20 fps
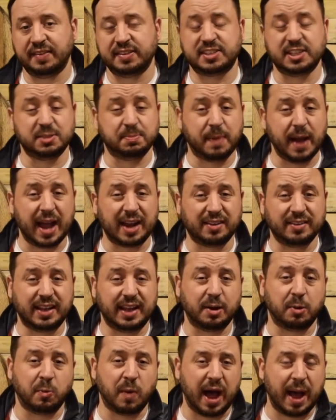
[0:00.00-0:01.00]
this is bottled at
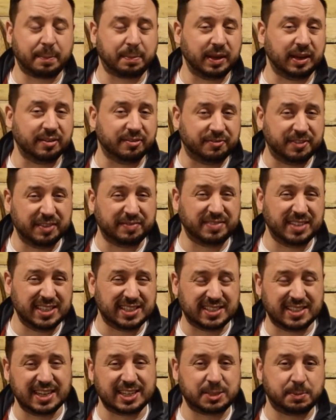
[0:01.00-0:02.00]
a whopping
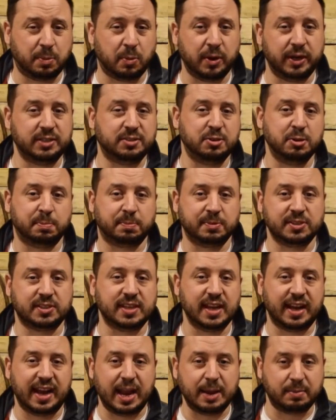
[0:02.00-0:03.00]
56.2%
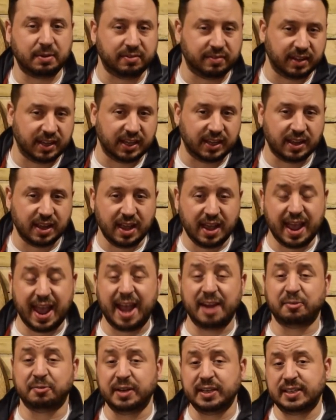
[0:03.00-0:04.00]
ABV
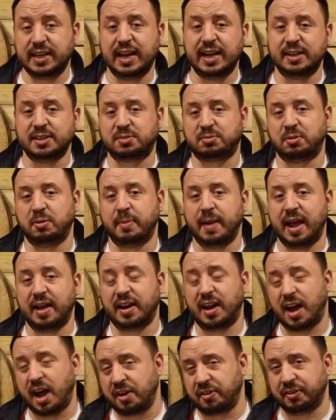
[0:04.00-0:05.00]
and retails for about
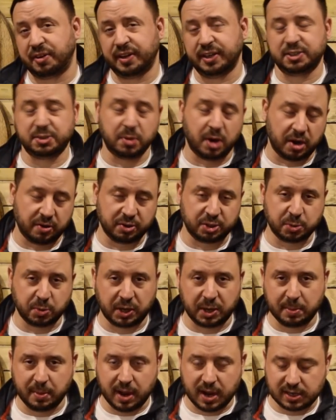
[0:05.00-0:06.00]
$100 to
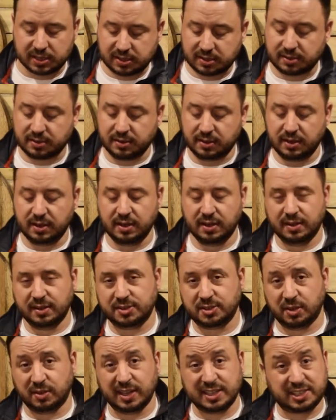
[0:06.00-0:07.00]
$120.
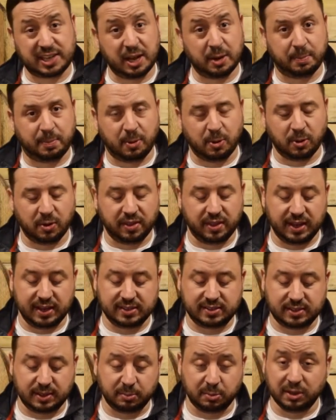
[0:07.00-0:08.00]
So let's get a pour of
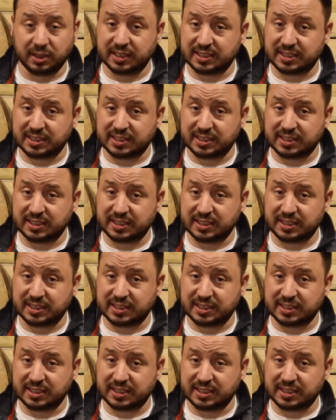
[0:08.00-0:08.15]
this. I'm really